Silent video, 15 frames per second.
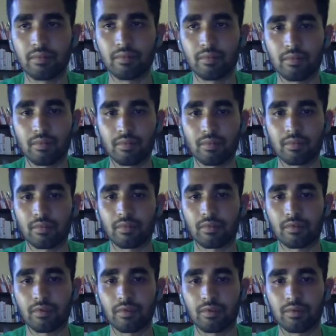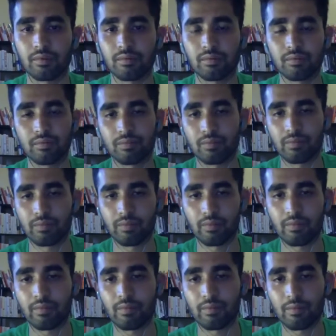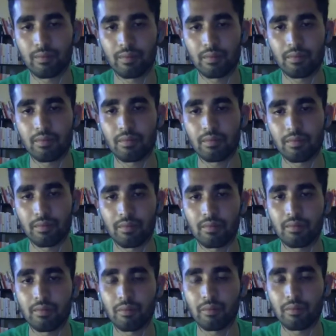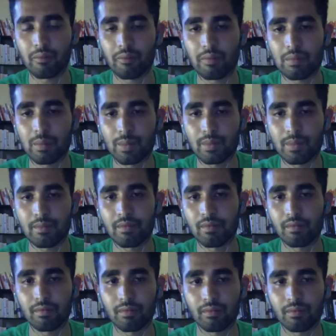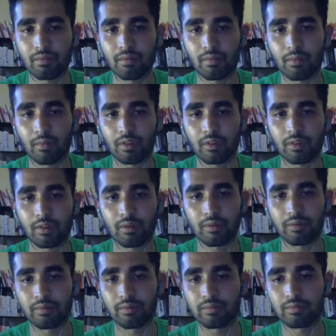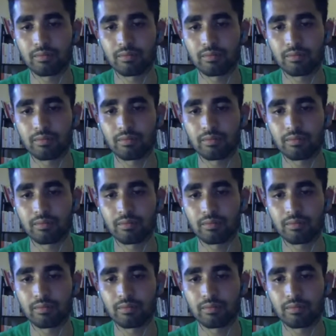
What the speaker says: [no speech]